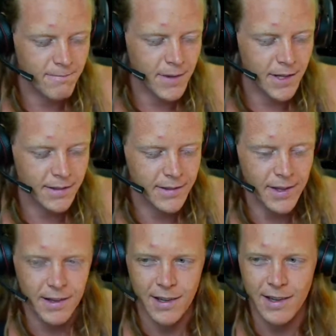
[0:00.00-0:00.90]
is
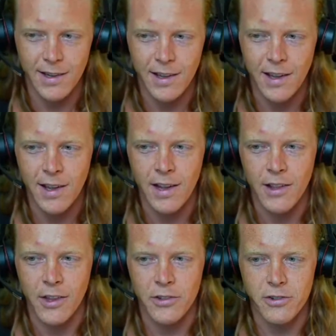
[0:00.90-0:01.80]
that like
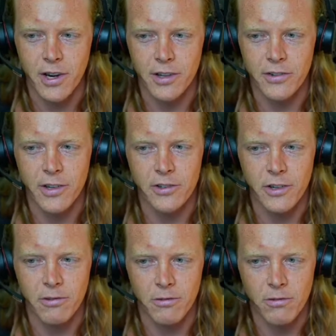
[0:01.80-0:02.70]
this
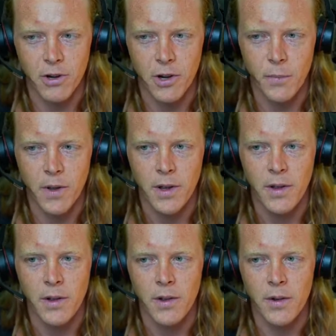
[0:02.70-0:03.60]
transition from
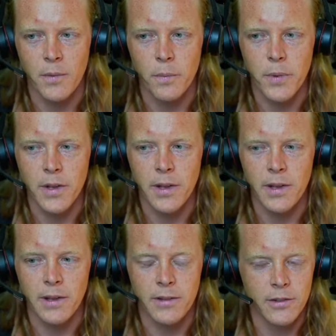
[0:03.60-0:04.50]

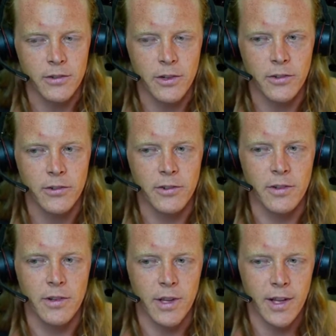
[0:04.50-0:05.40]
being just
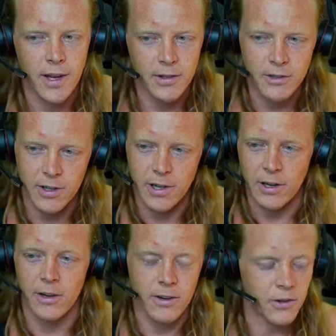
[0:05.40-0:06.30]
an
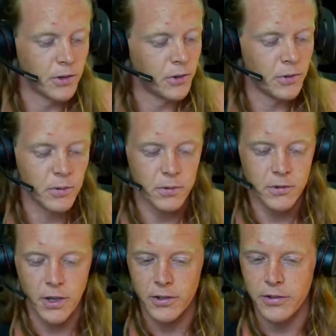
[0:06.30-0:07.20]
engineer who
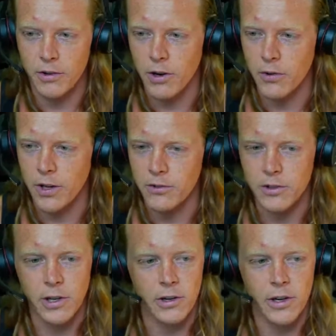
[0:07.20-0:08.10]
does their own
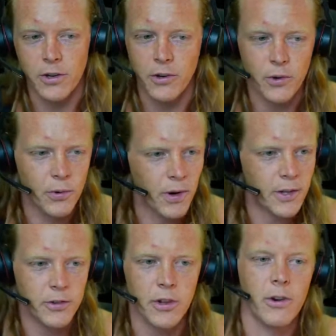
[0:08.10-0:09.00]
engineering, who
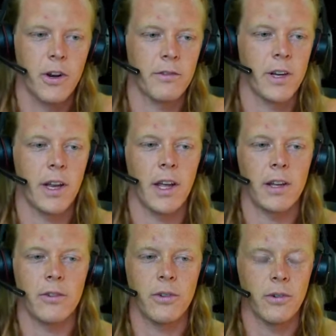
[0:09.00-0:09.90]
writes code every
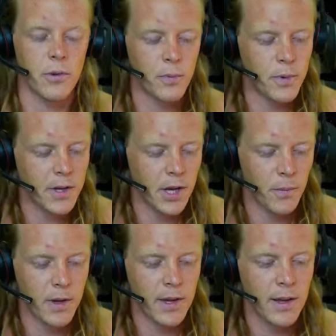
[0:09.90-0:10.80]
day, to
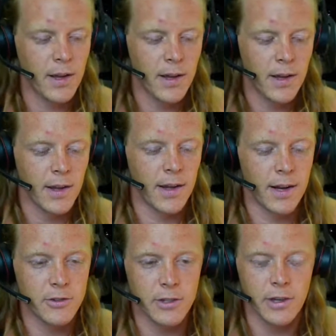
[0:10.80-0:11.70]
becoming an
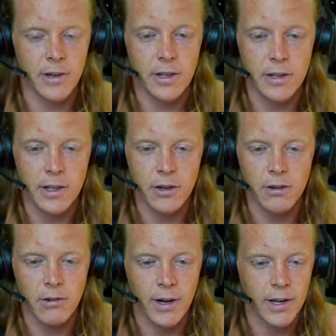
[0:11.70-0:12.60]
engineering leader
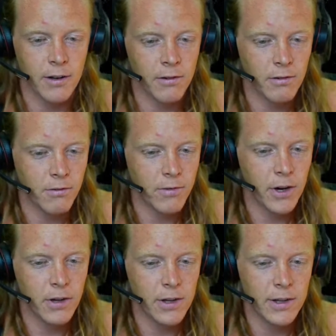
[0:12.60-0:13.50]
running a
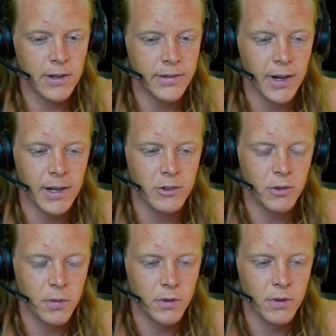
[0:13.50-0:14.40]
fairly
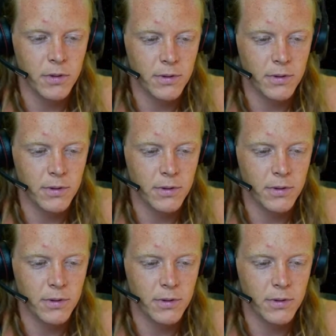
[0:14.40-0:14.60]
sizable